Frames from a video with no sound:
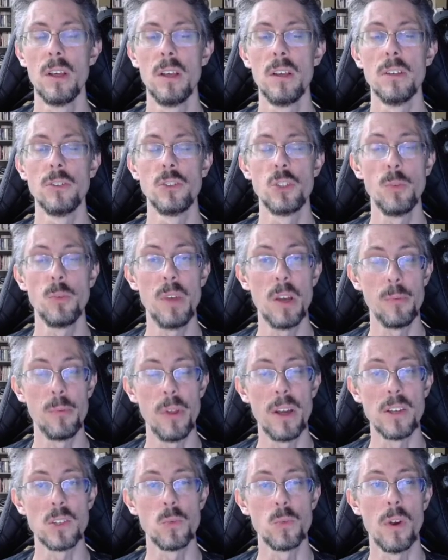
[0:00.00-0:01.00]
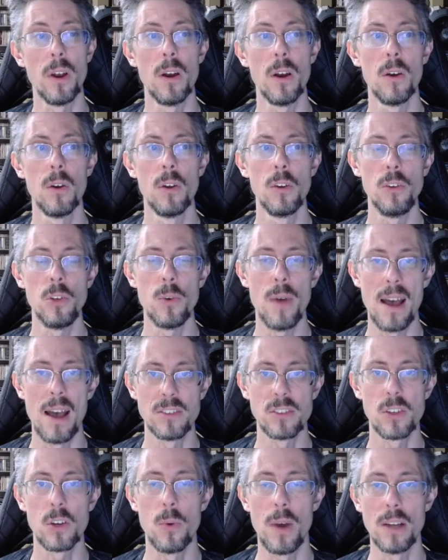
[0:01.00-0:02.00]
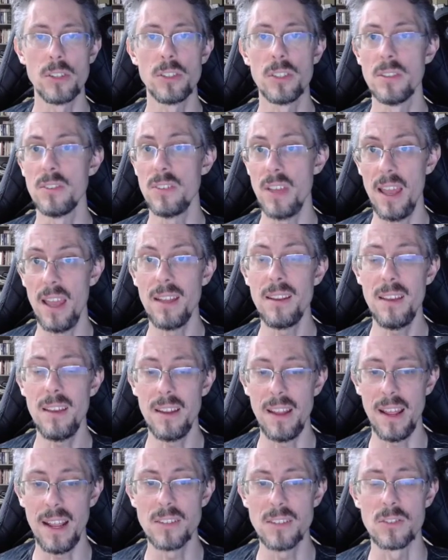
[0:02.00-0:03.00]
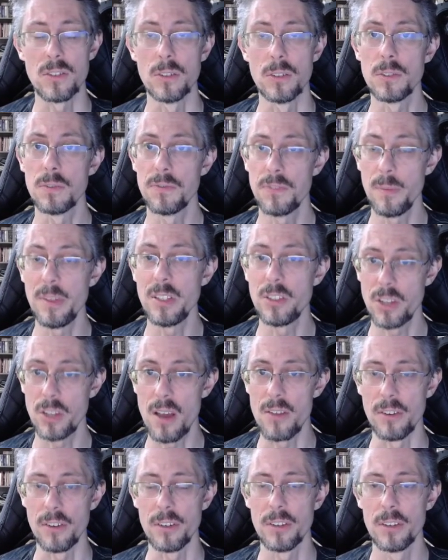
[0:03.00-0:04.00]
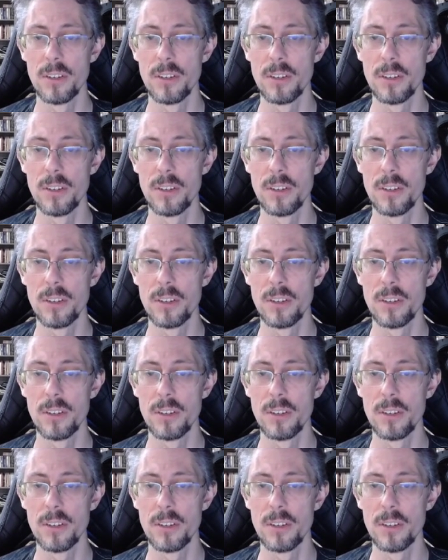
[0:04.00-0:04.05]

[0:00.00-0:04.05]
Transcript: It should be a place where you ask questions and get answers from each other